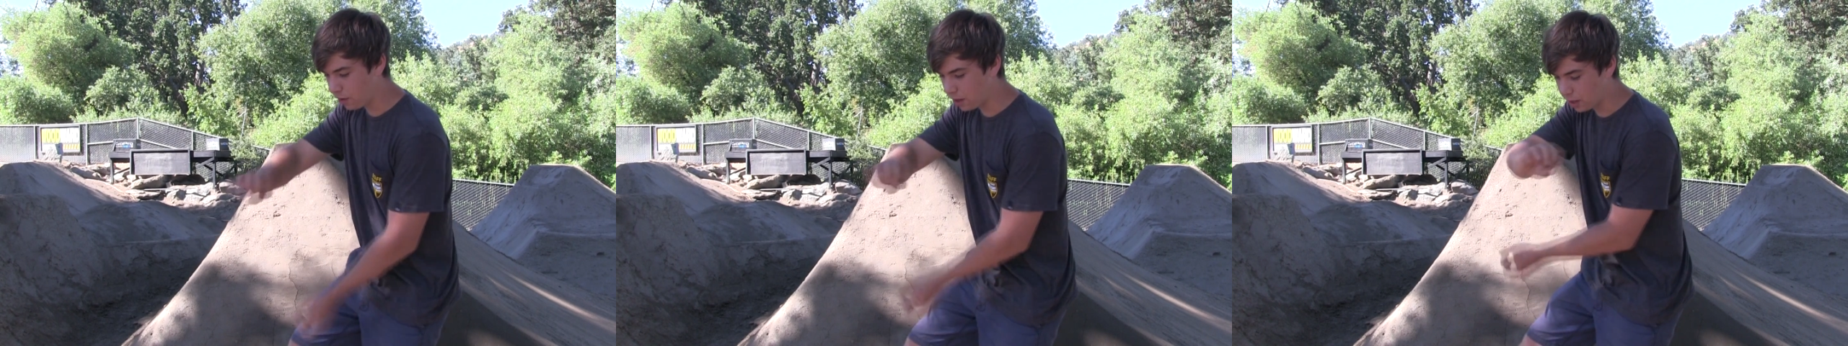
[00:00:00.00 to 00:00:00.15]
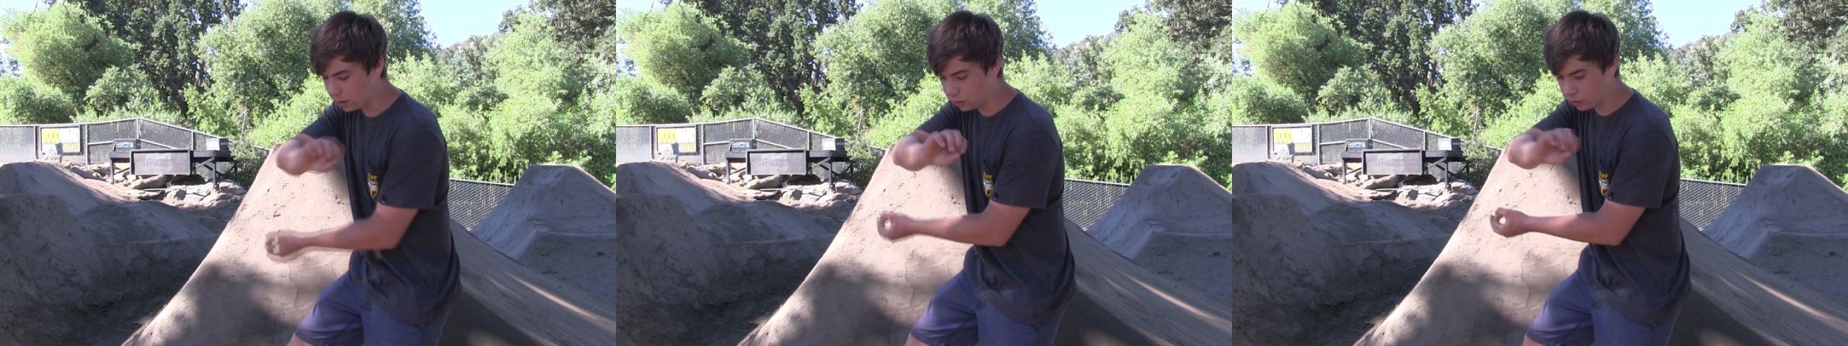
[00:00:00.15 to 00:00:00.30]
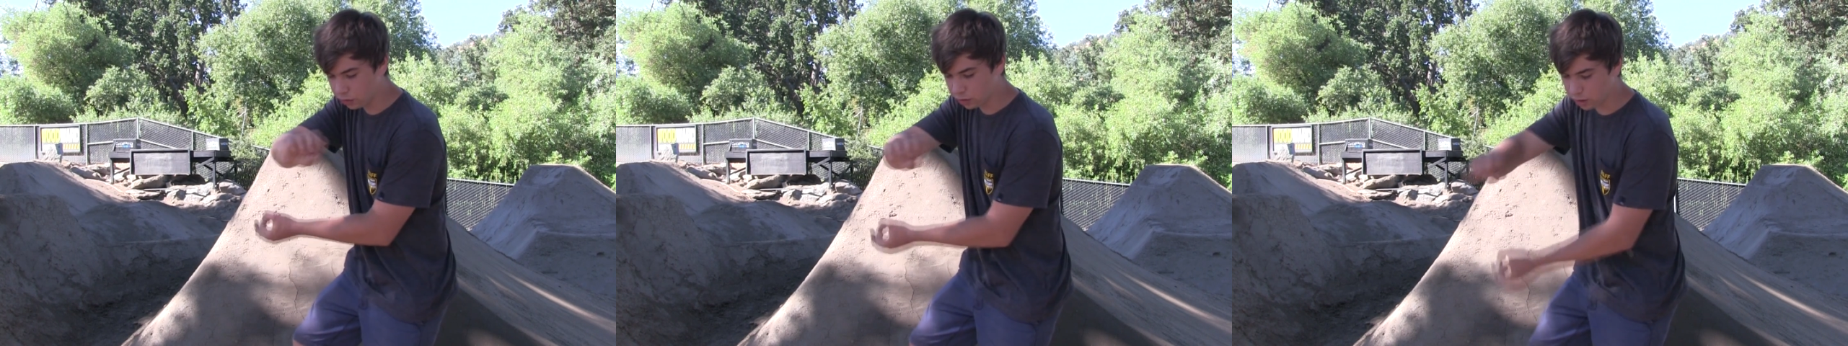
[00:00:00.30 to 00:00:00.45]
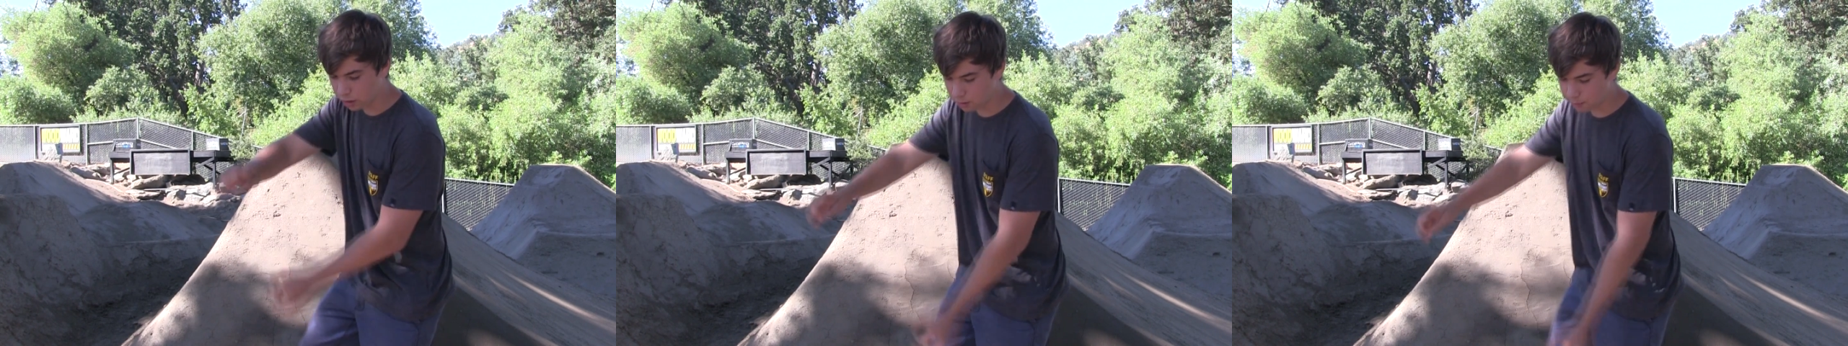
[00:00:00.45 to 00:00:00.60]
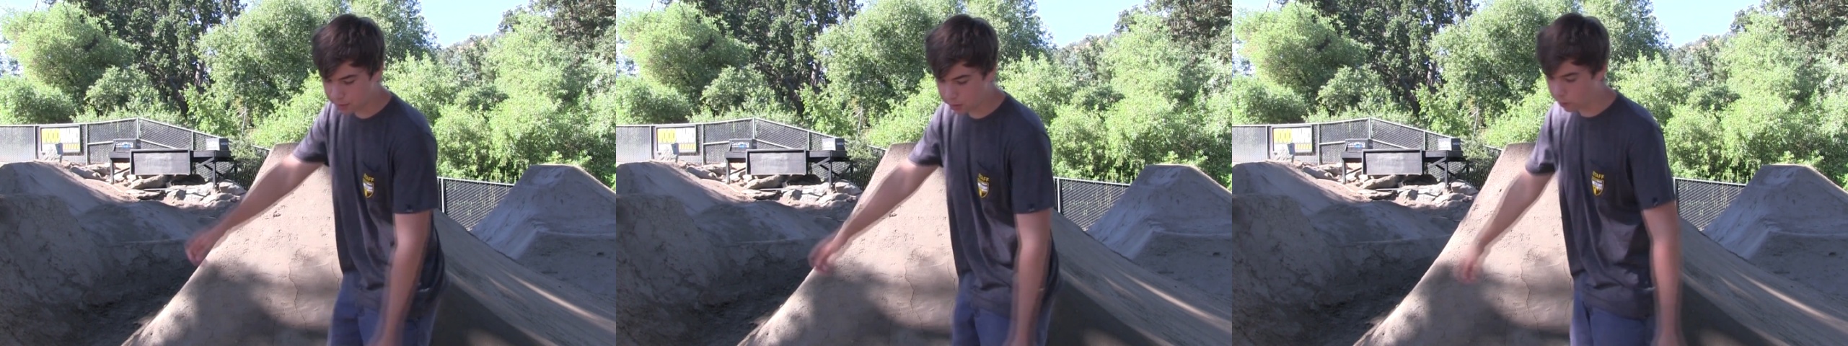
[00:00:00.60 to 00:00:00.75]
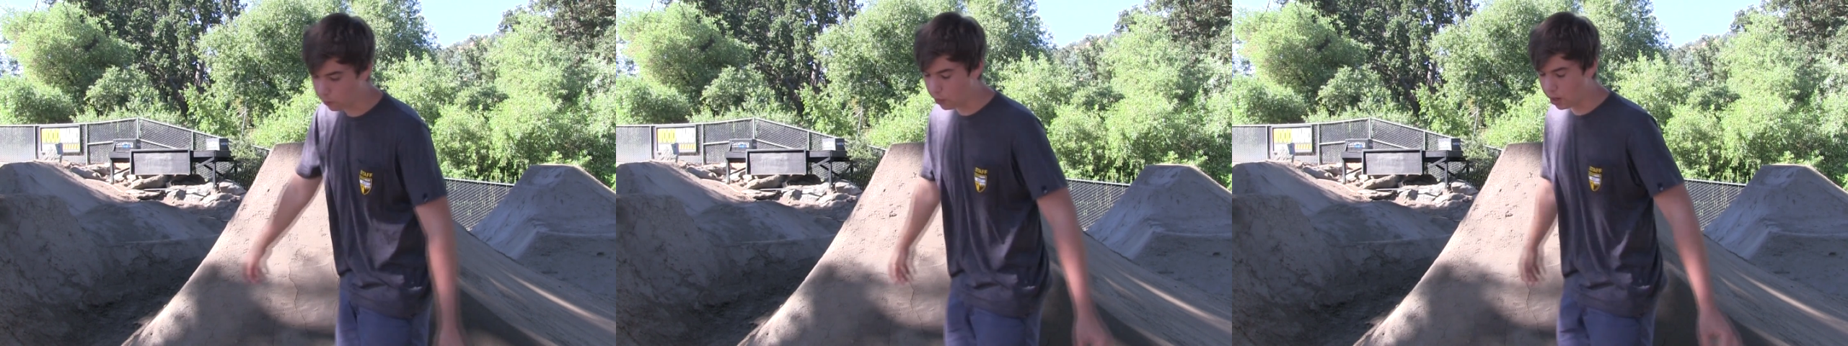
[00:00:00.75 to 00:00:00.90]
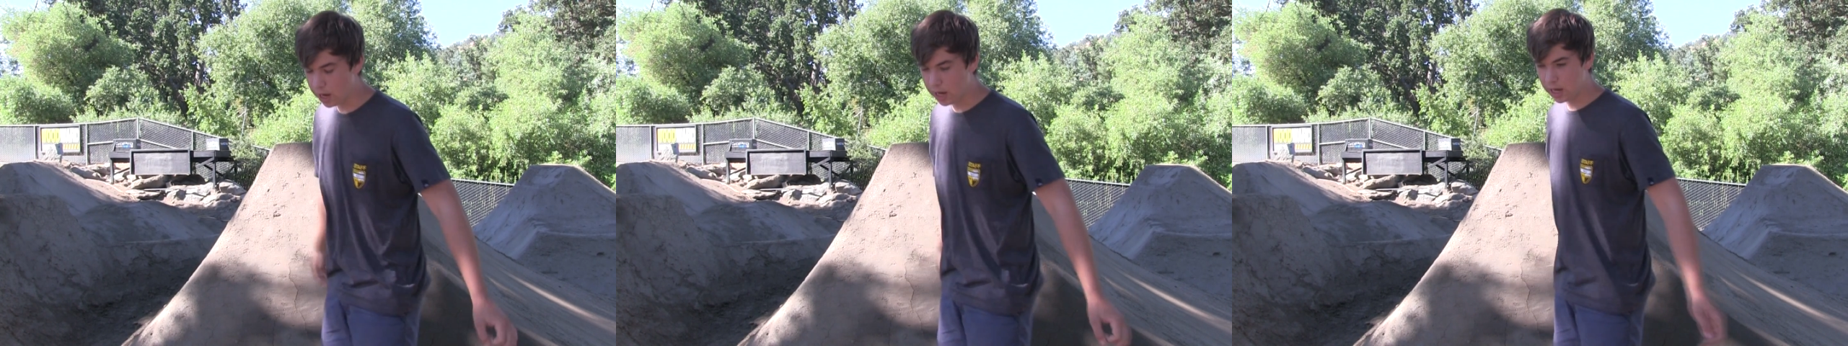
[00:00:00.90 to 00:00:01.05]
and it's just going to be
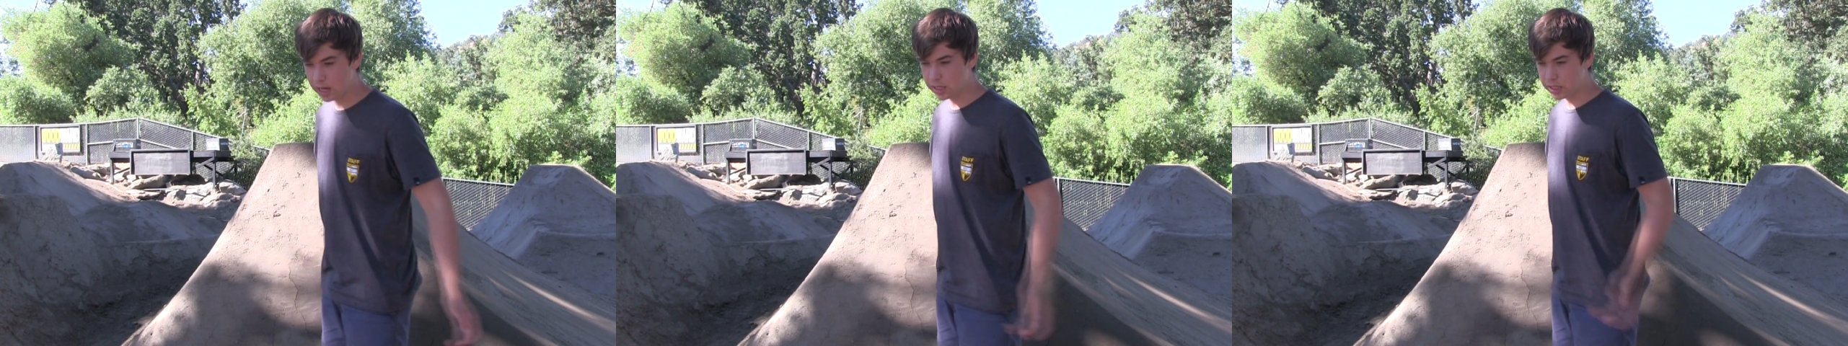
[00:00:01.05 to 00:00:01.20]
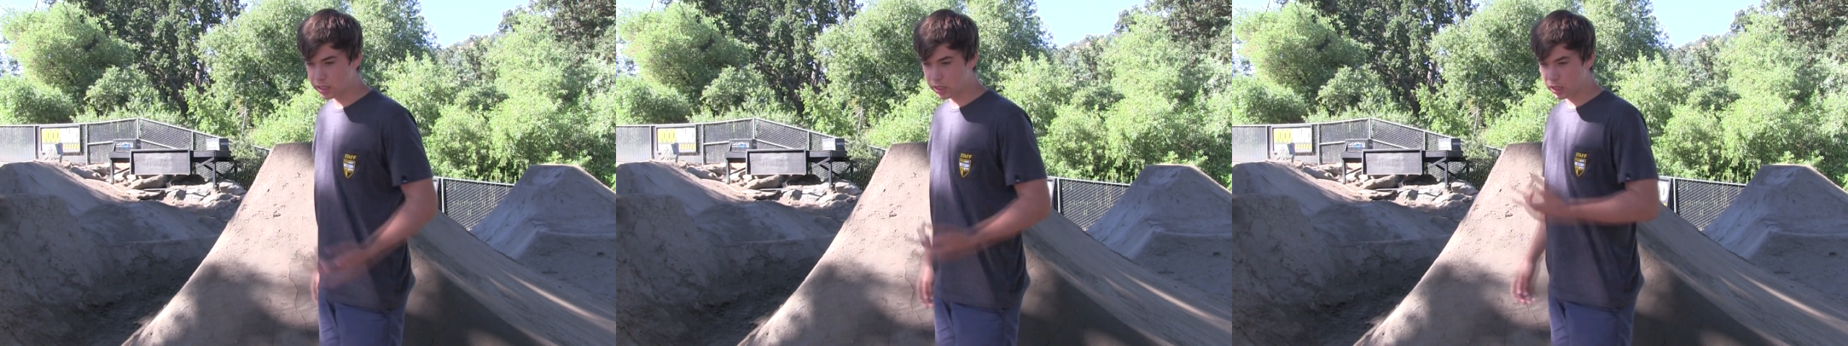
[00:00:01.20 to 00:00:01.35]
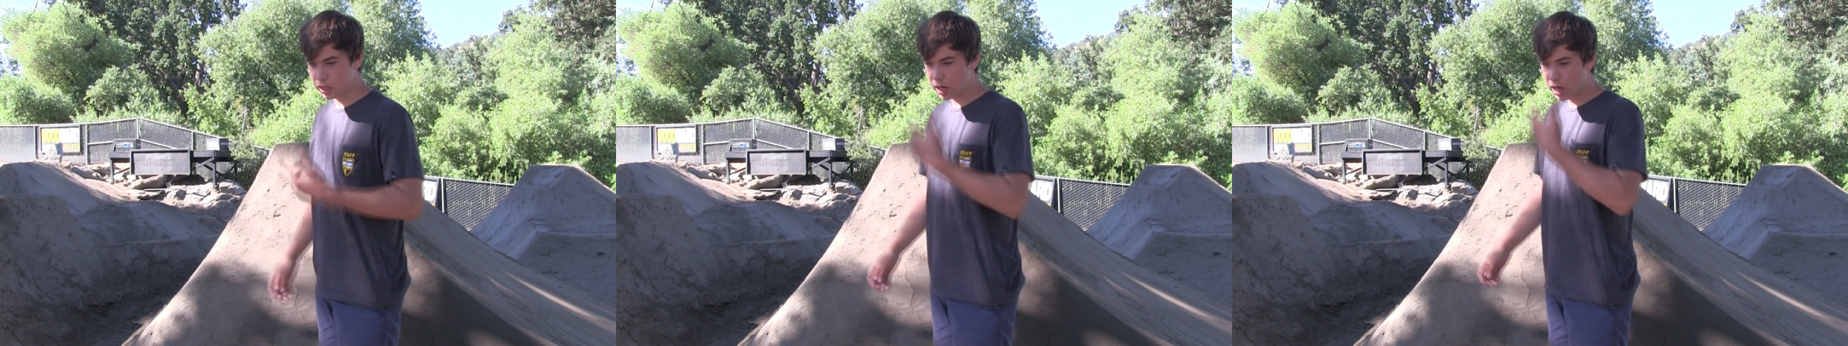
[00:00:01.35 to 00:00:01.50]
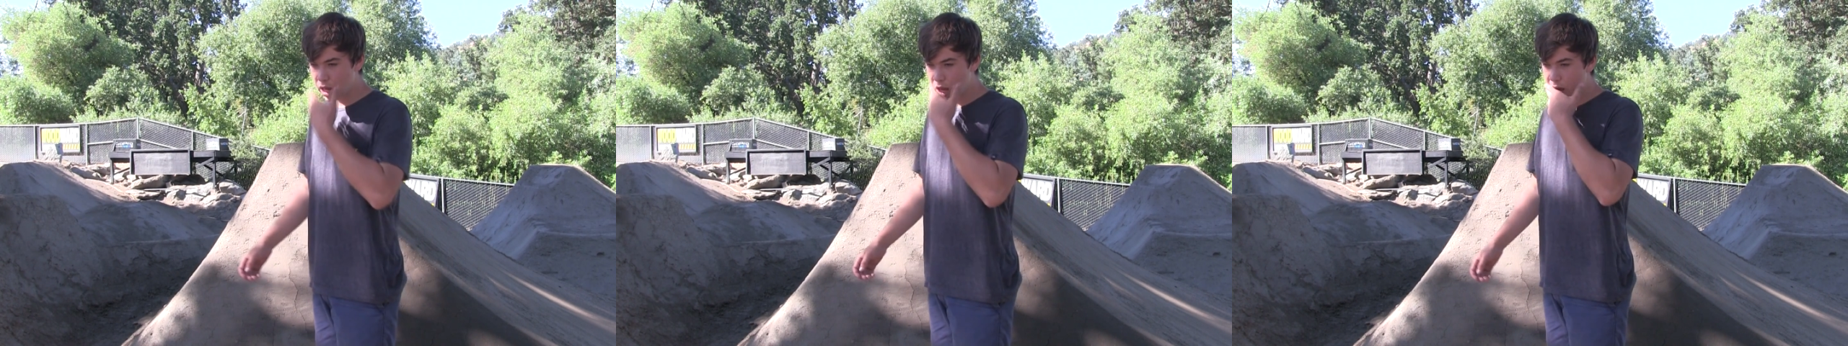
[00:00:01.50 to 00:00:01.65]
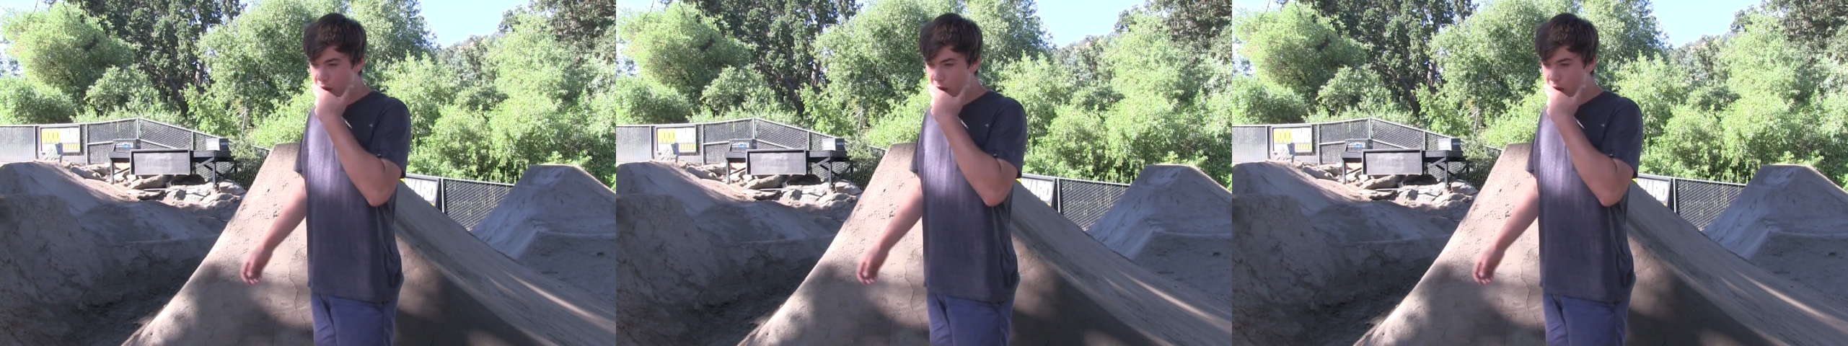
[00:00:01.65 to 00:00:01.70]
way easier.